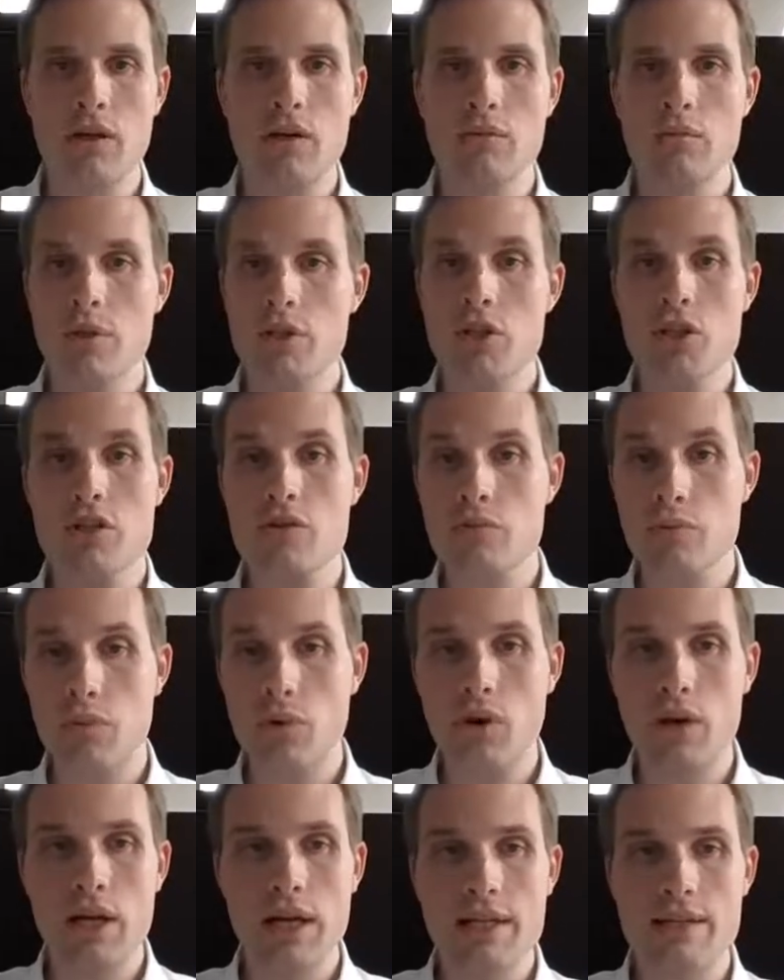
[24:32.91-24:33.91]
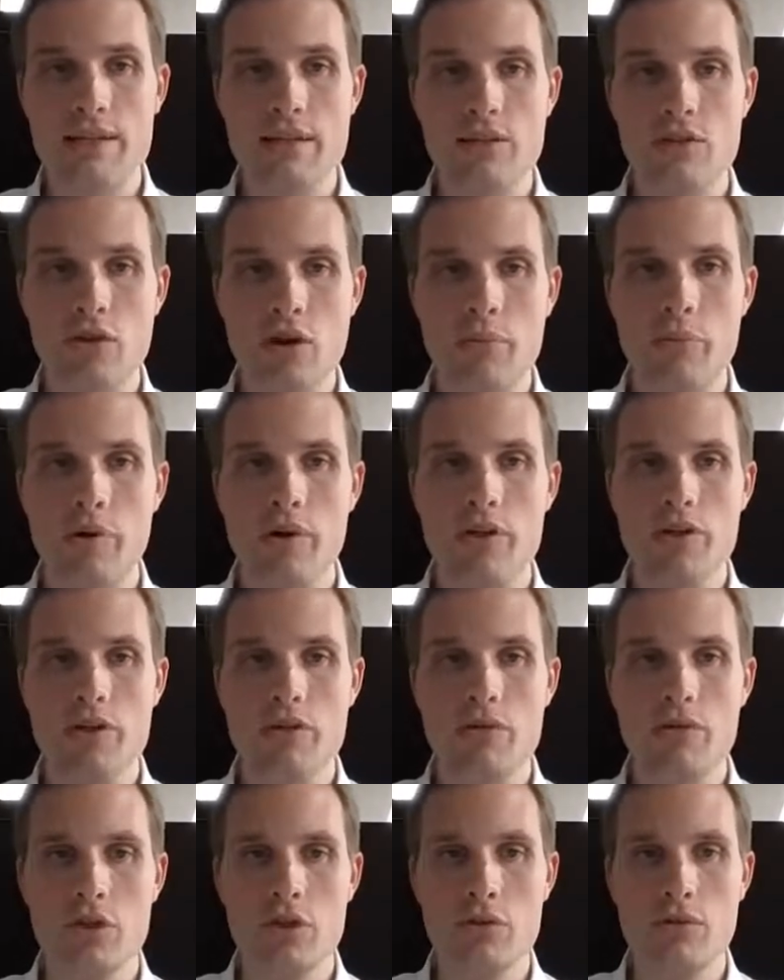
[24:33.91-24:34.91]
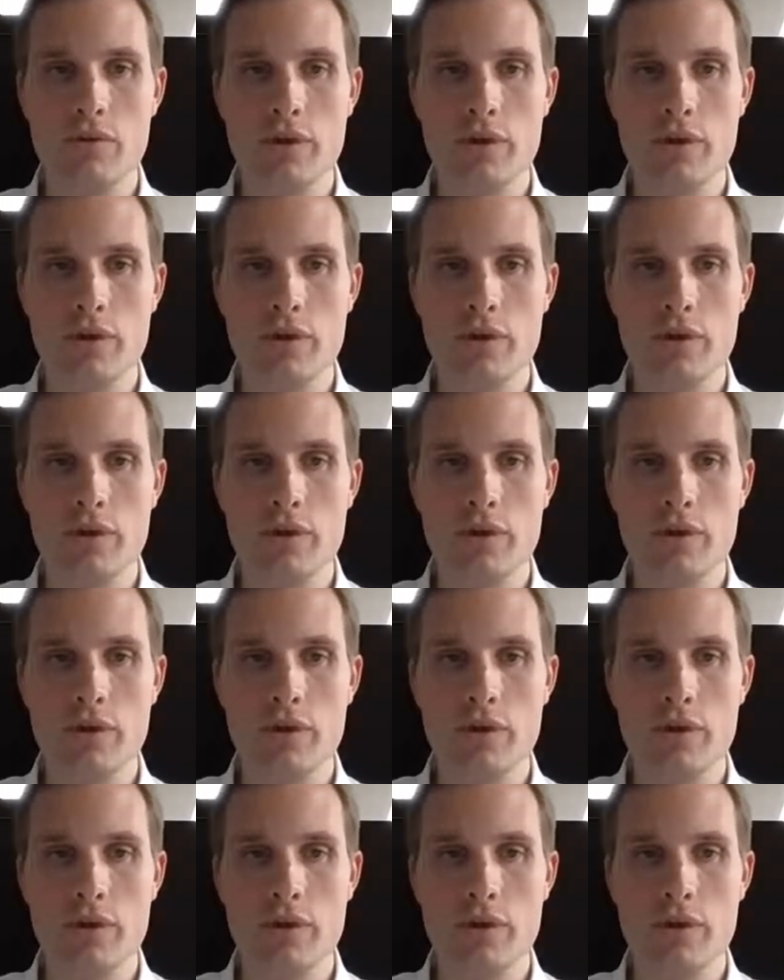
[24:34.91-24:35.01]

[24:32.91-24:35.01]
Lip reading: which is more or less a Dropbox solution